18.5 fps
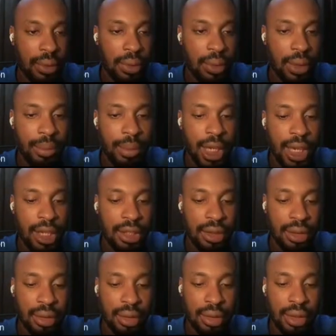let me
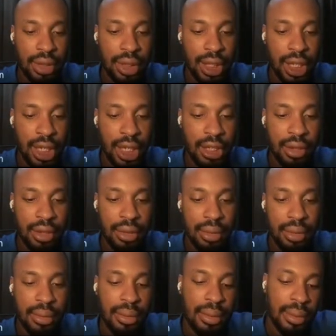ask Claude, can
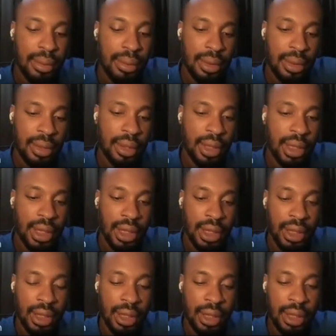you
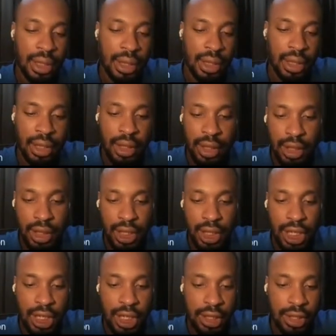
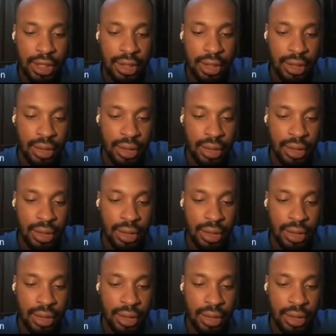get